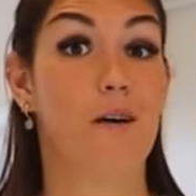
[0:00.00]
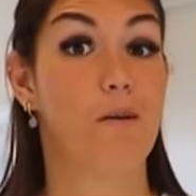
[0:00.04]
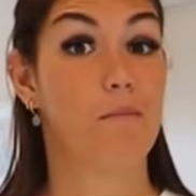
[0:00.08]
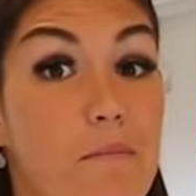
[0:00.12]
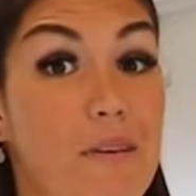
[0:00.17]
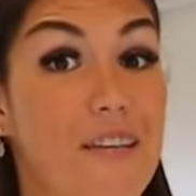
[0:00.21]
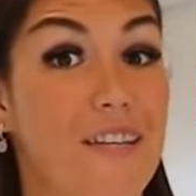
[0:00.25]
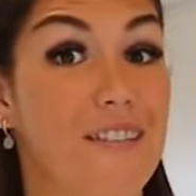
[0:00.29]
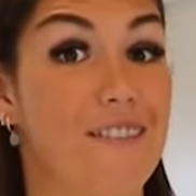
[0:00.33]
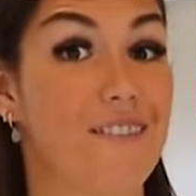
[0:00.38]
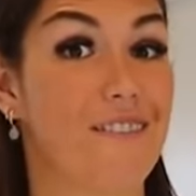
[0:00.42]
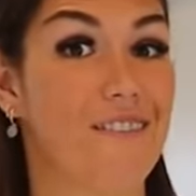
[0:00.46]

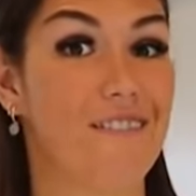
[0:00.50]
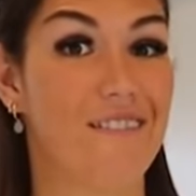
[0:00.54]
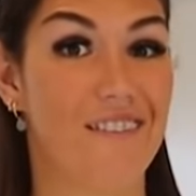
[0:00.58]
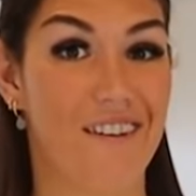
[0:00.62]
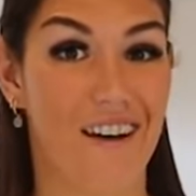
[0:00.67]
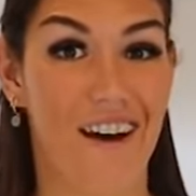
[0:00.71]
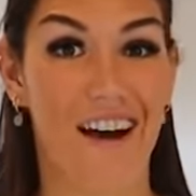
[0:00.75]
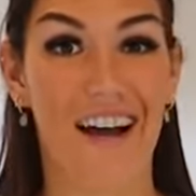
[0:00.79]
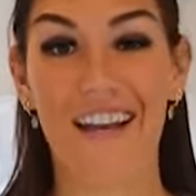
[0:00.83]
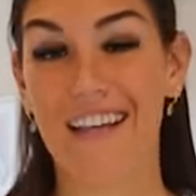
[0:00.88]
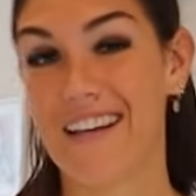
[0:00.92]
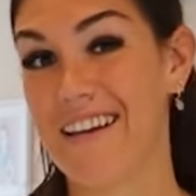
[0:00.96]
because they're
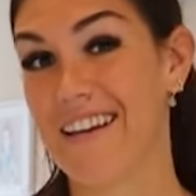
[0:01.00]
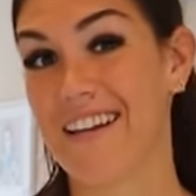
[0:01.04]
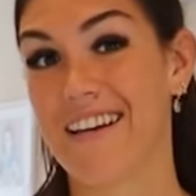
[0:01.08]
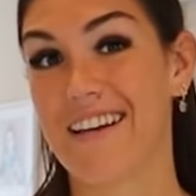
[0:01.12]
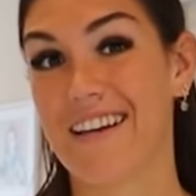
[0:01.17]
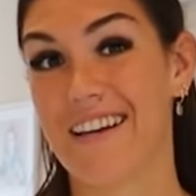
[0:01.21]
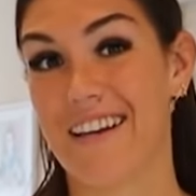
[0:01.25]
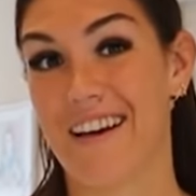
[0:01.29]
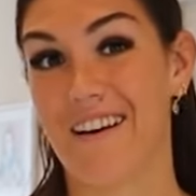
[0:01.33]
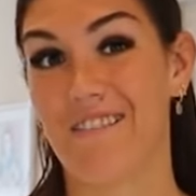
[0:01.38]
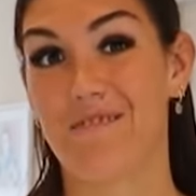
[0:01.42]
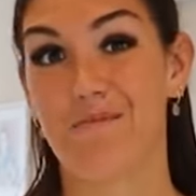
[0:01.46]
not eating
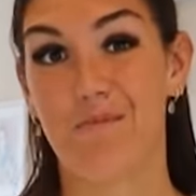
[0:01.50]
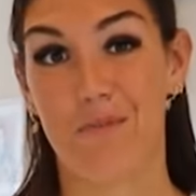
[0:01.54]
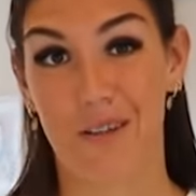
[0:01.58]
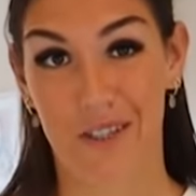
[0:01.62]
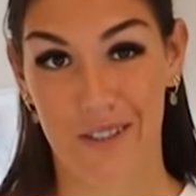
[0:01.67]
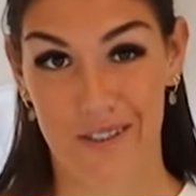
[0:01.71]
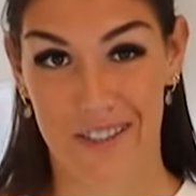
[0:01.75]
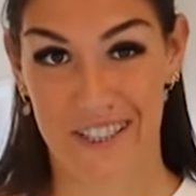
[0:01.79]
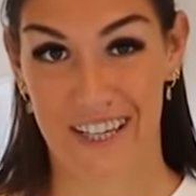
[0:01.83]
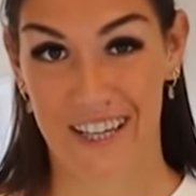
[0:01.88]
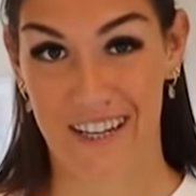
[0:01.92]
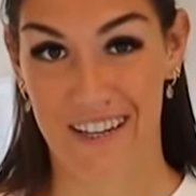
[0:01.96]
enough
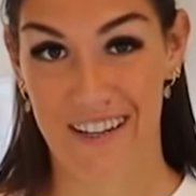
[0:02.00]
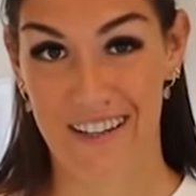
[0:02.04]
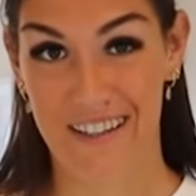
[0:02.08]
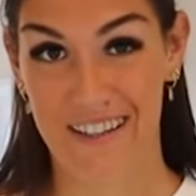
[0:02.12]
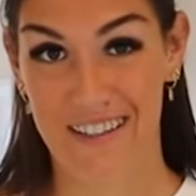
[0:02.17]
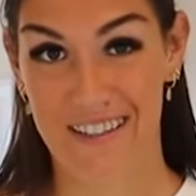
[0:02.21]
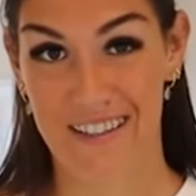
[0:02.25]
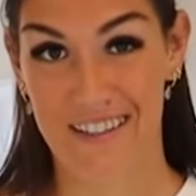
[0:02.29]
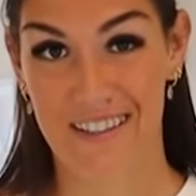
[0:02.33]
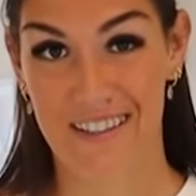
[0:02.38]
protein.